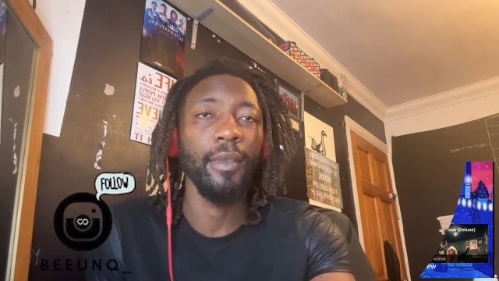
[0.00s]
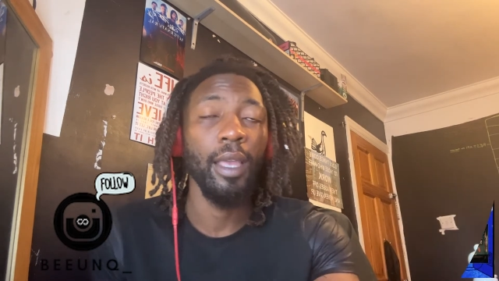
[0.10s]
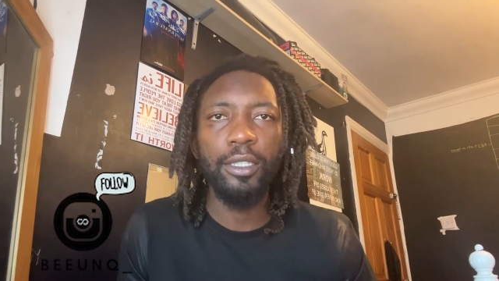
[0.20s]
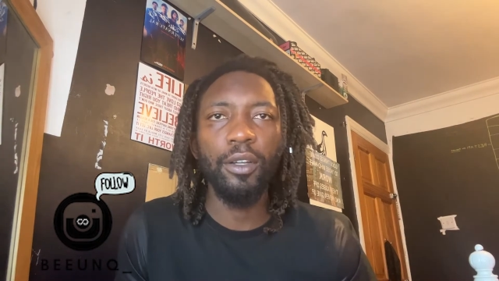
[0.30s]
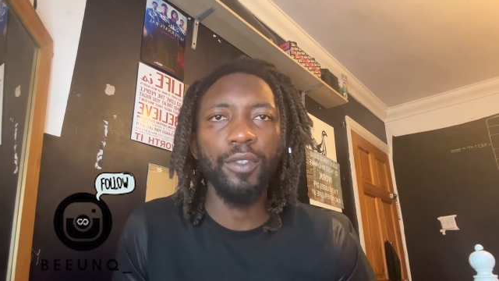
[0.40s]

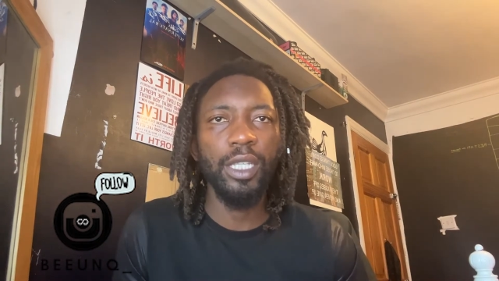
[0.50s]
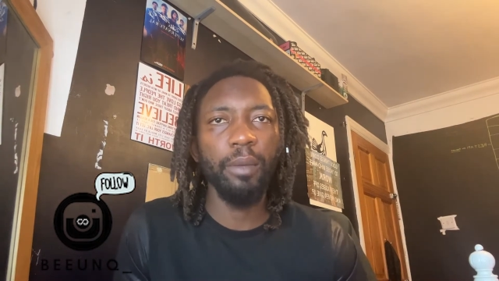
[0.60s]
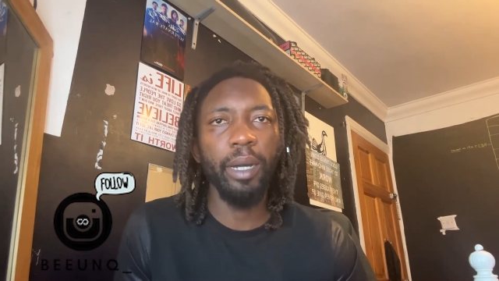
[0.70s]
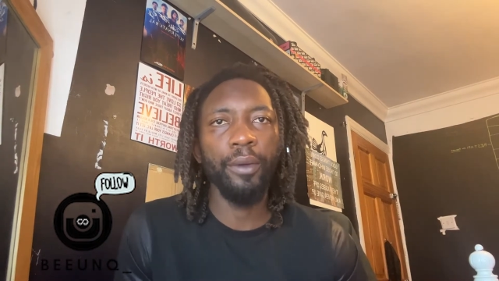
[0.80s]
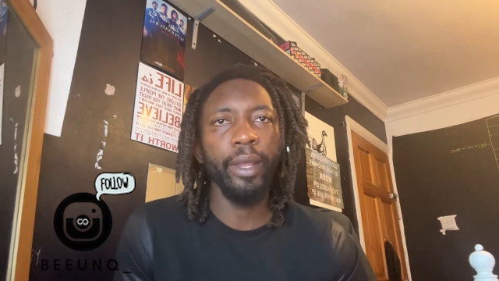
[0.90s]
It's obviously
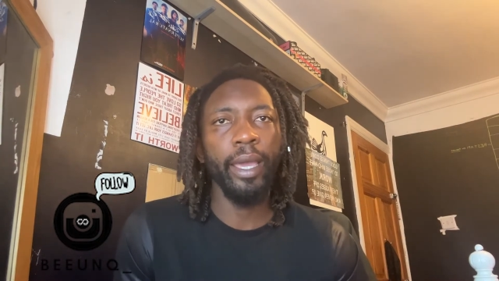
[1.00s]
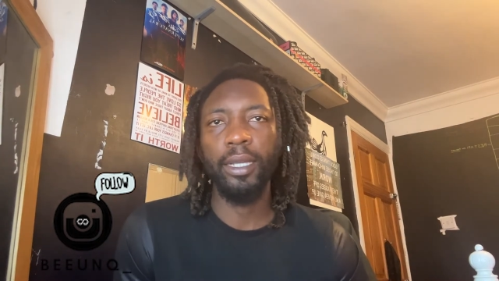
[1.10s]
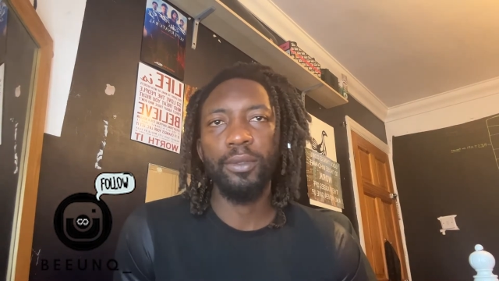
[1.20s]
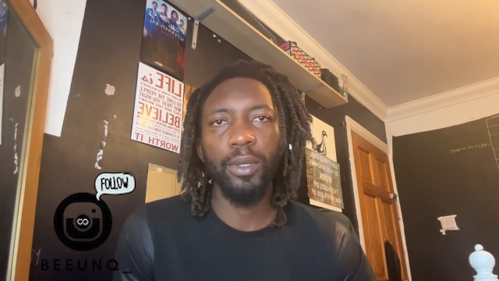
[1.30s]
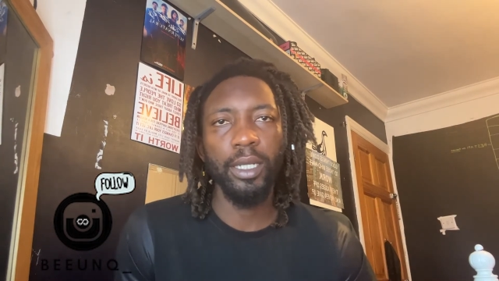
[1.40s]
about an
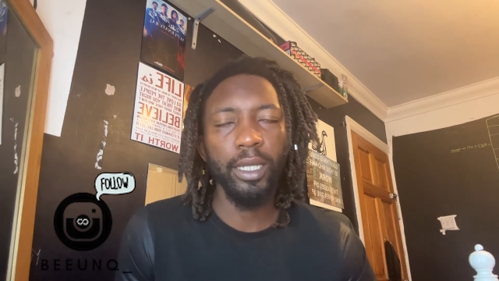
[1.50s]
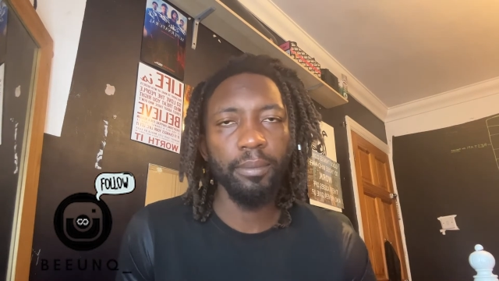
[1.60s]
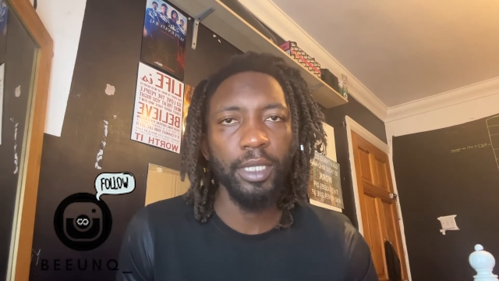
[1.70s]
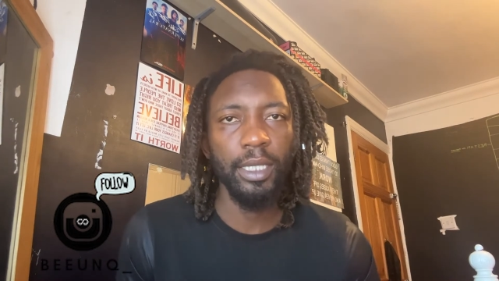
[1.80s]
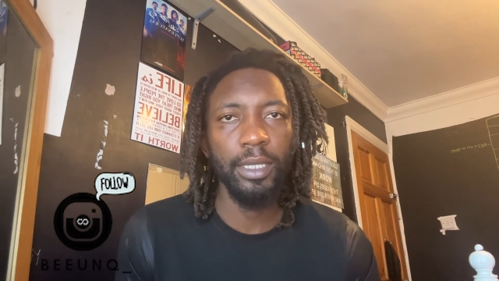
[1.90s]
ex, one of
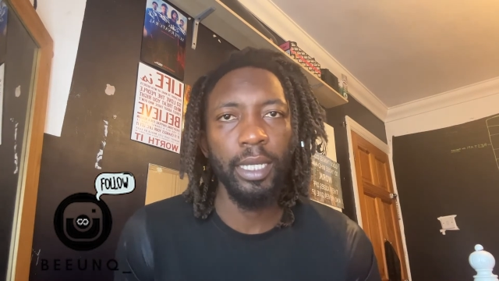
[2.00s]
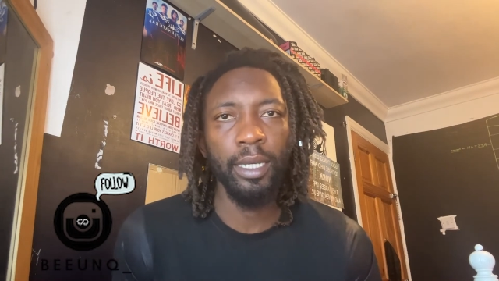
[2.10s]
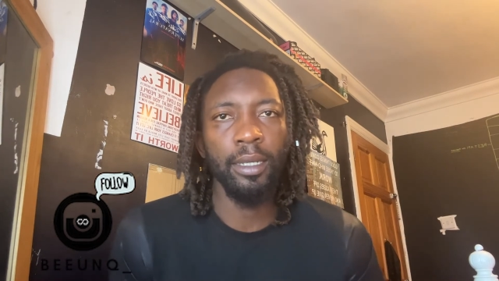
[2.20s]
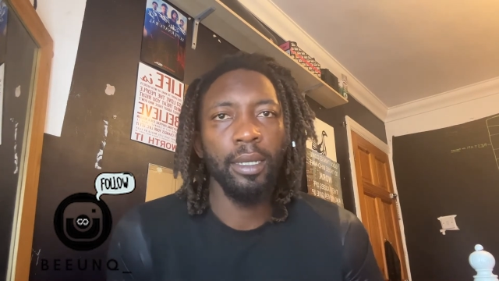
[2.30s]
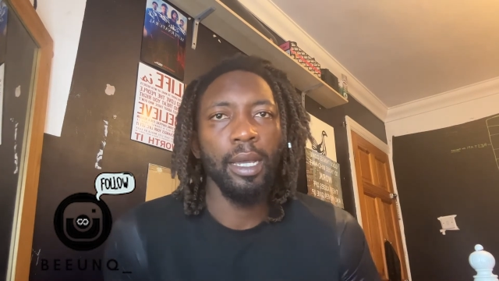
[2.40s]
them things there.